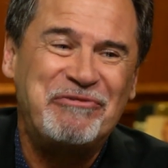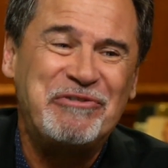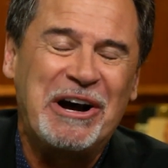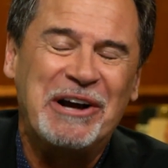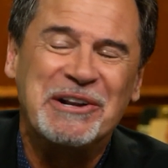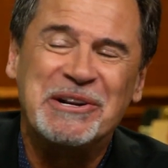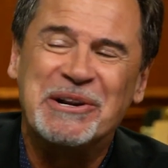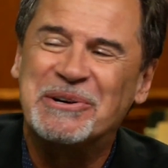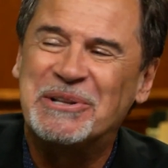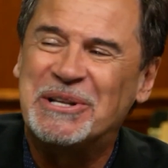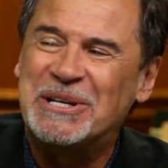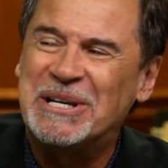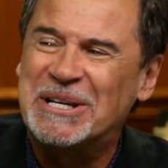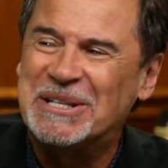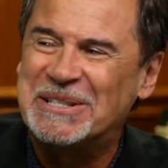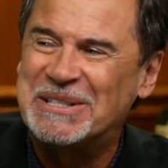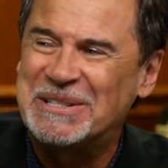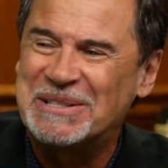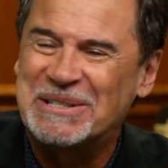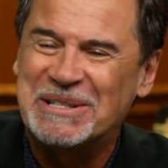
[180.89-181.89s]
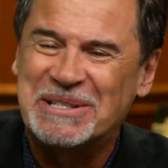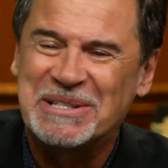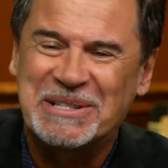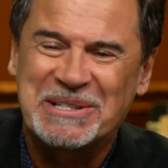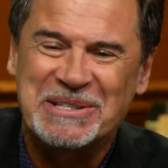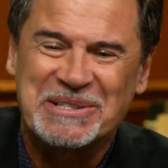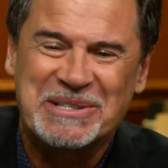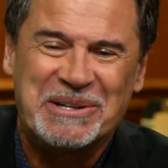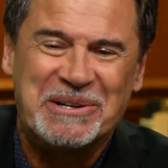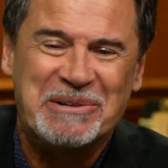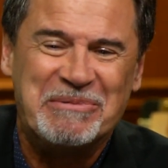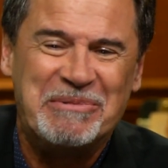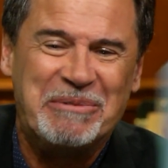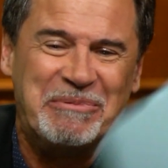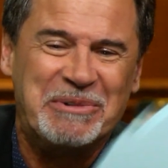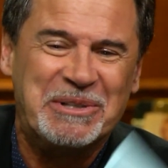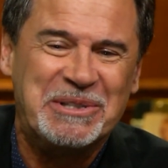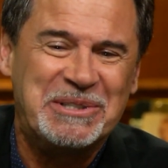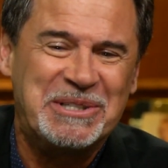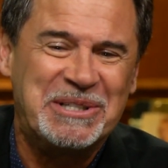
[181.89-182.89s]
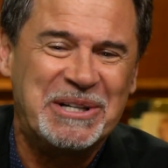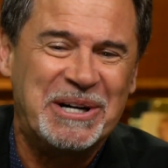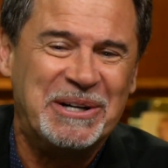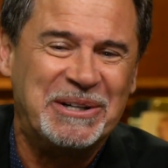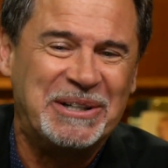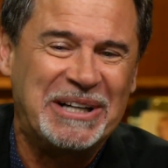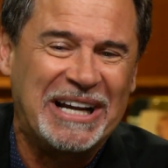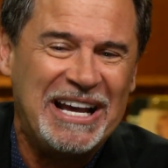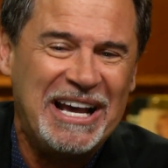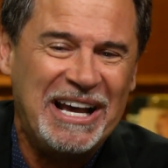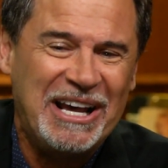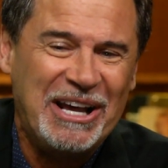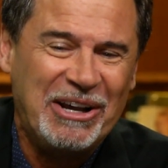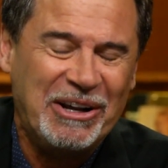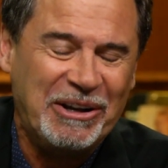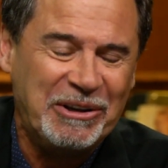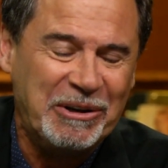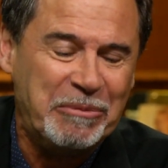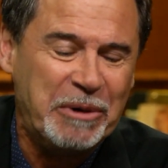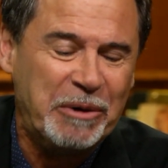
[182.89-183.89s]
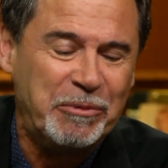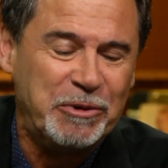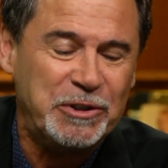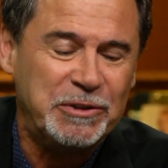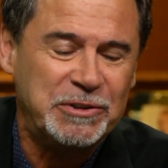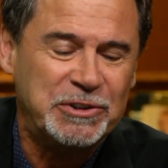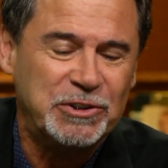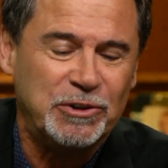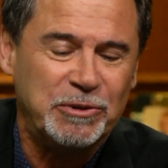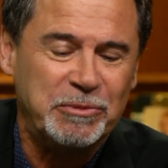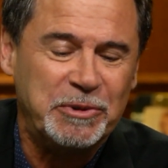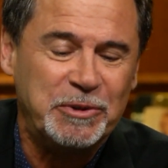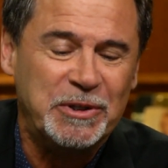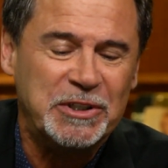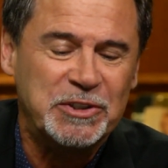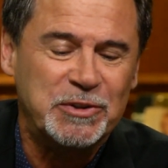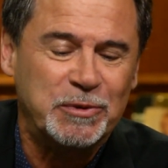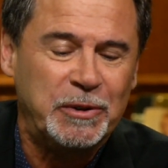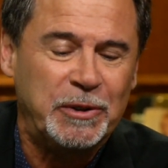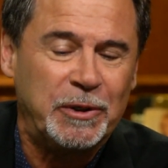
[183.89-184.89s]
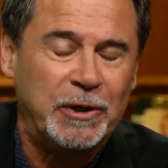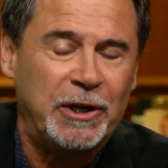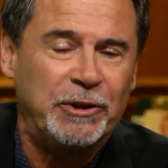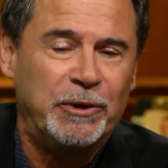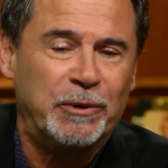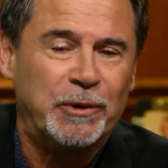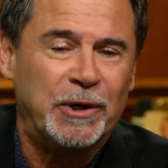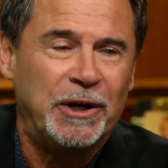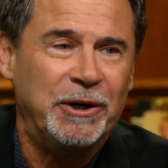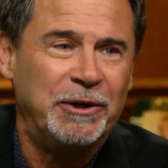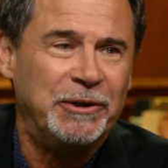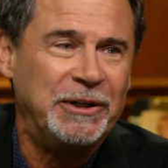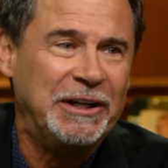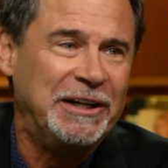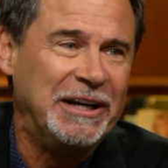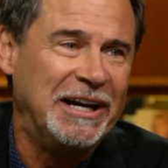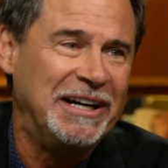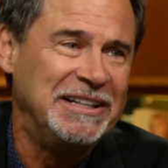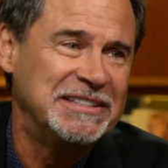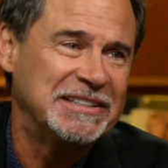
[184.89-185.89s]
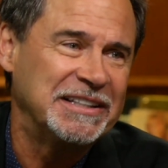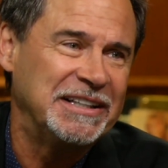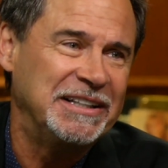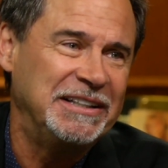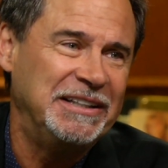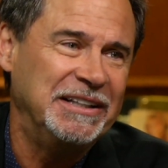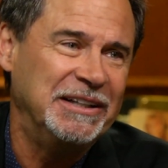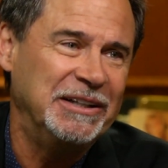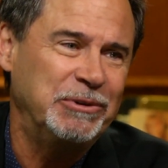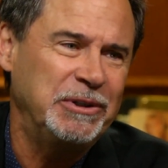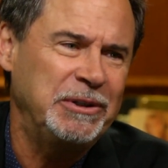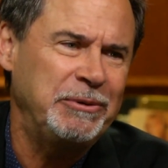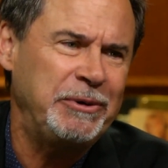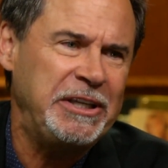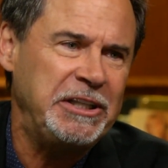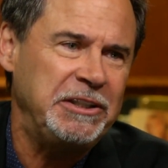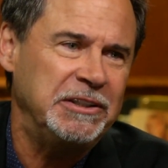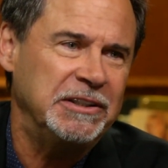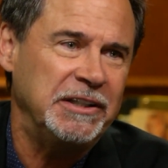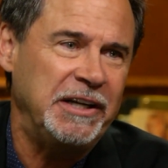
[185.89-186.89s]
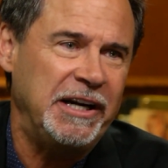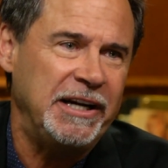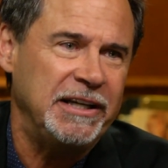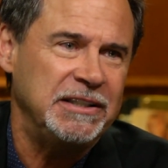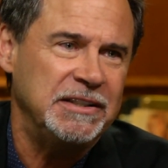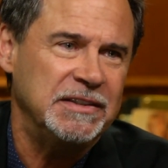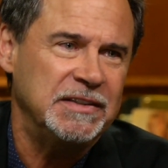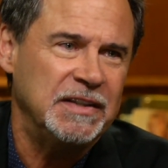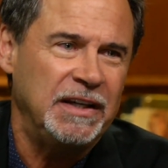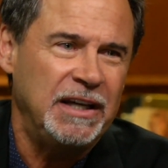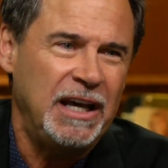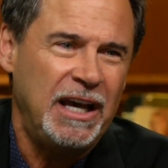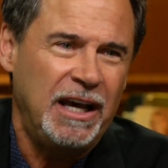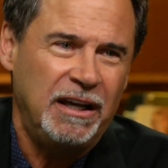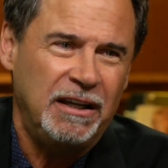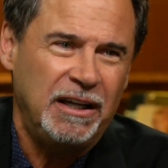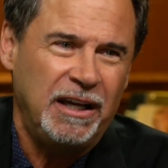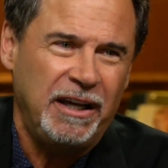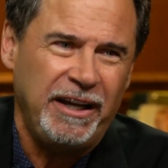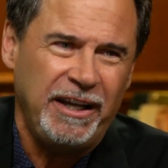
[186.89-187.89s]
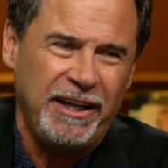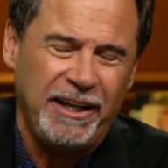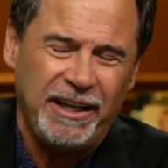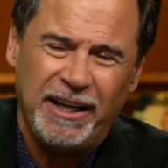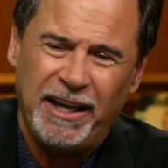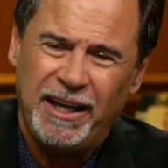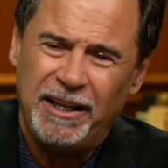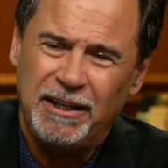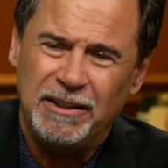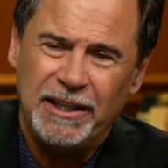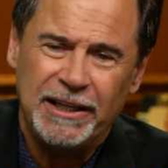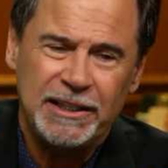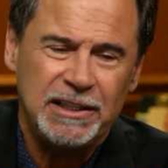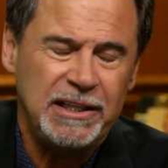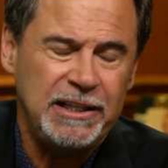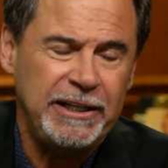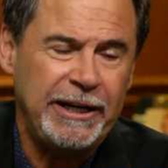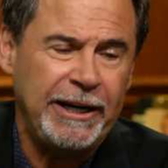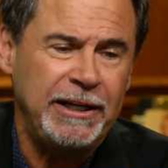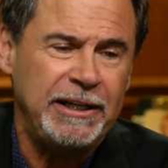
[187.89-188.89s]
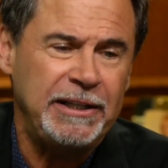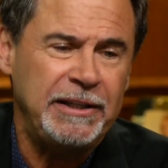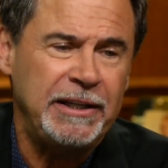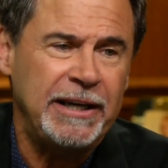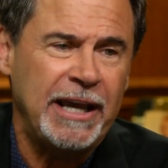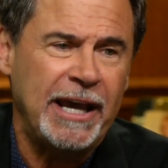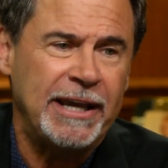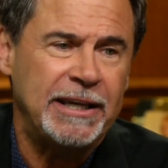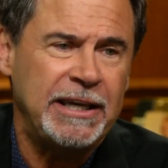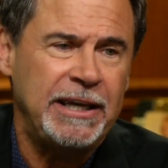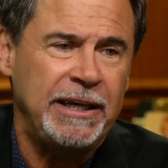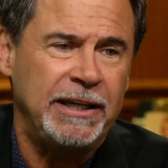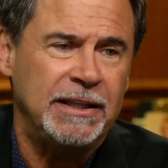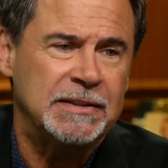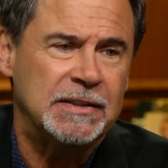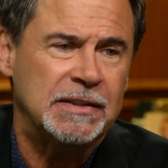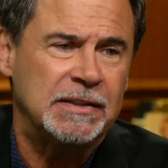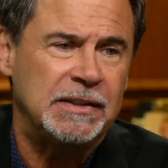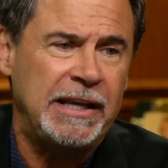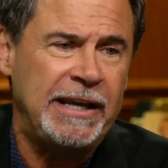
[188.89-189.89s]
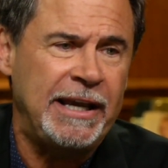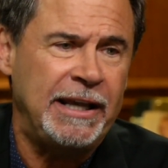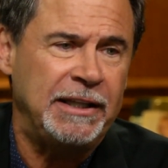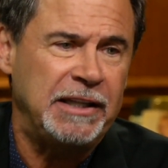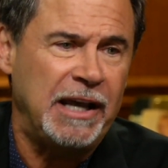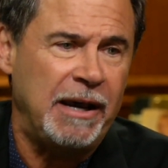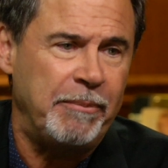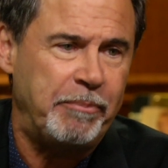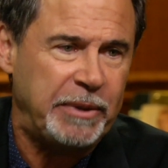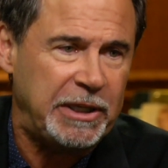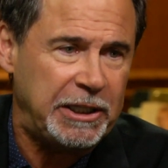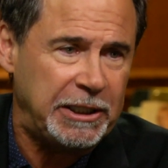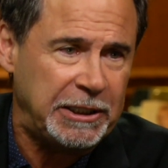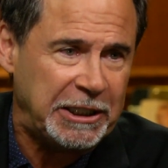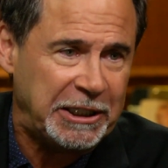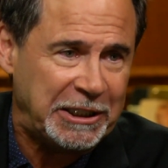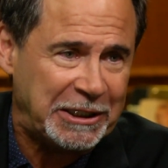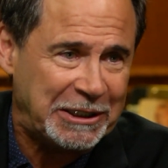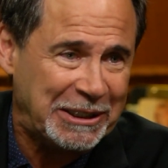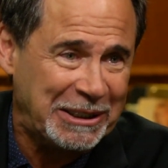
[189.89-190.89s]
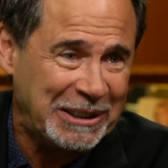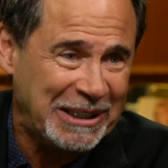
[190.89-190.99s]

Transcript: I know the answer to this because I remember the joke. Well, I remember you told me once we were on the road, and I said, uh, "What are we eating tonight?" And you said, "I don't like to eat anything I can't stand up eating."